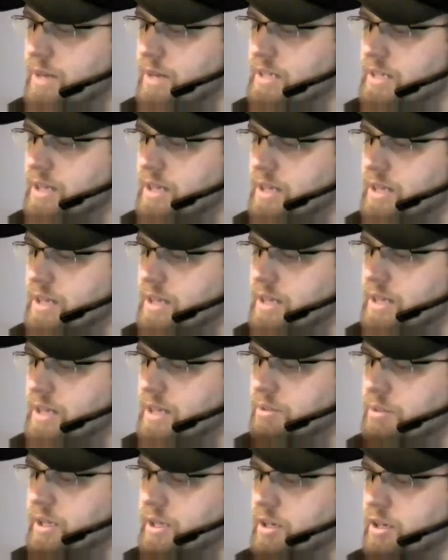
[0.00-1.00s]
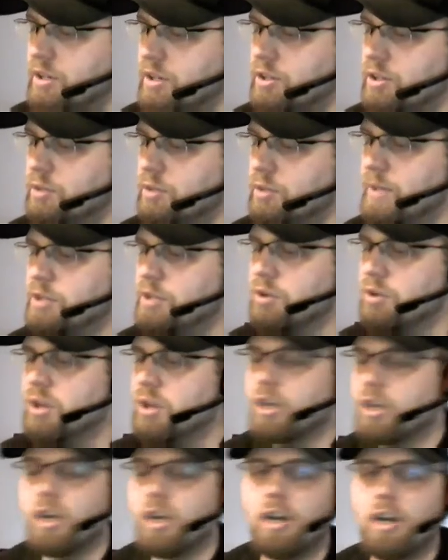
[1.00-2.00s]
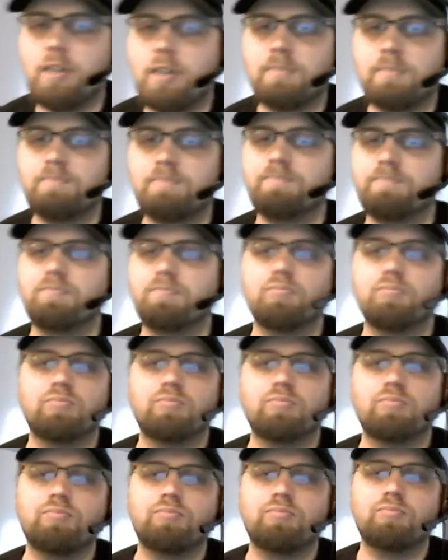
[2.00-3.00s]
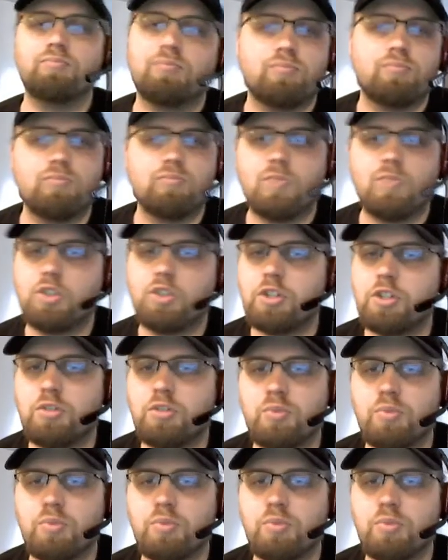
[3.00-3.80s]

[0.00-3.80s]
where we're just going to be swinging at players all day long.